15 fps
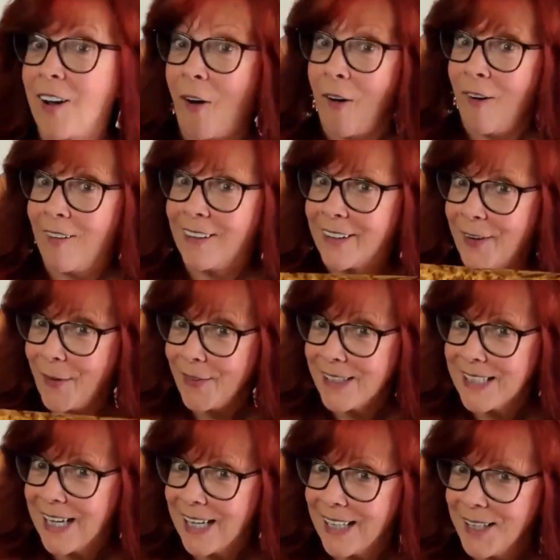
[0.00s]

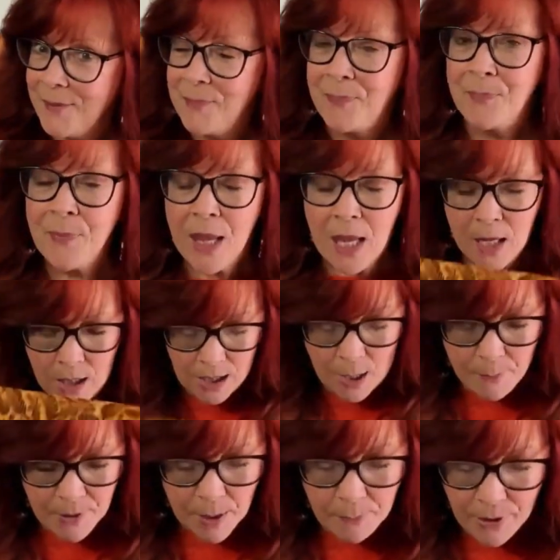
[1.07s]
Holiday
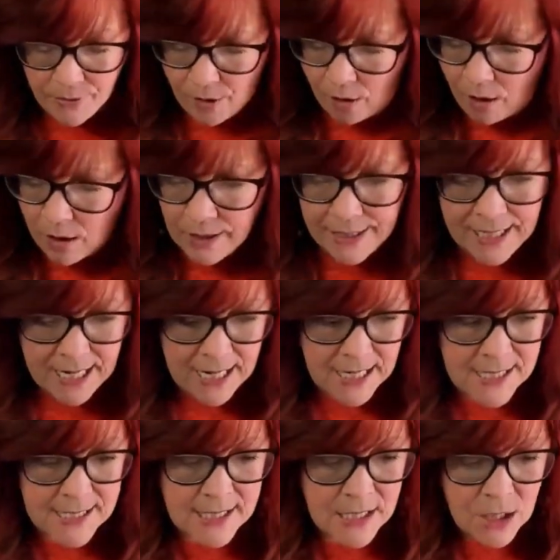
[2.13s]
coming up on the
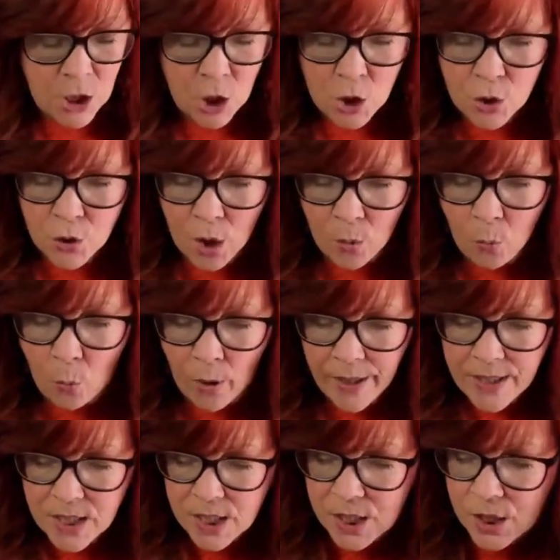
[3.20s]
holidays, so I
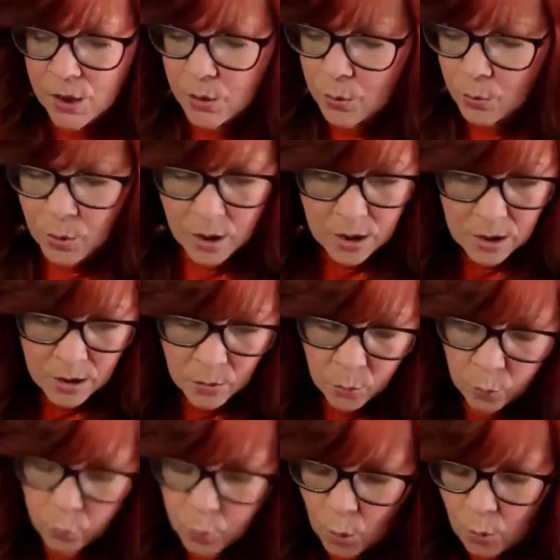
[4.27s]
want to
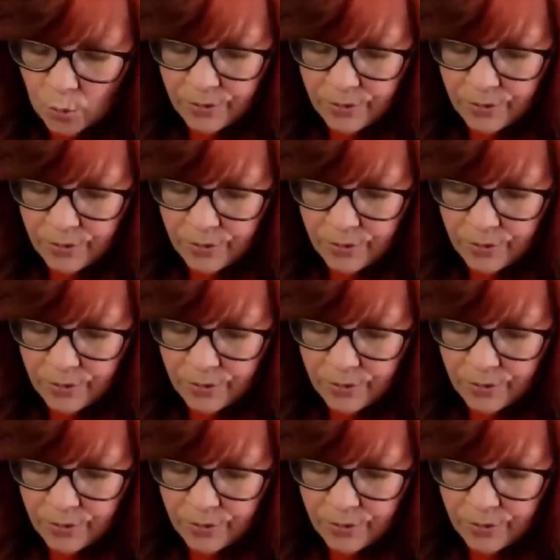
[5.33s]
roll